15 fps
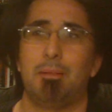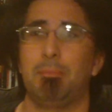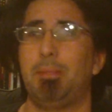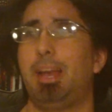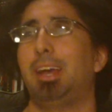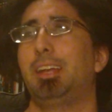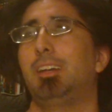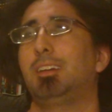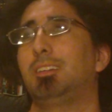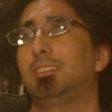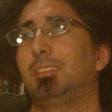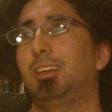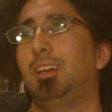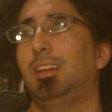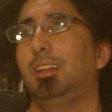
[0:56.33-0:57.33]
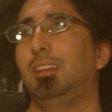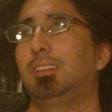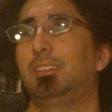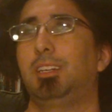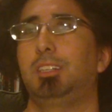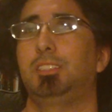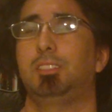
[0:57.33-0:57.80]
manners,
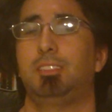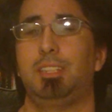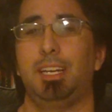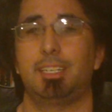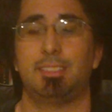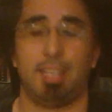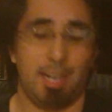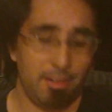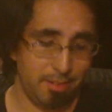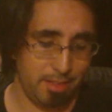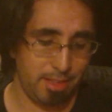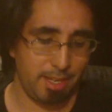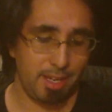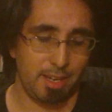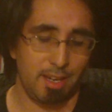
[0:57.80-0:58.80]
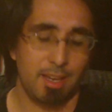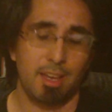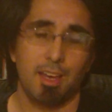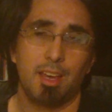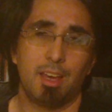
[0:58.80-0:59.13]
and it just takes everything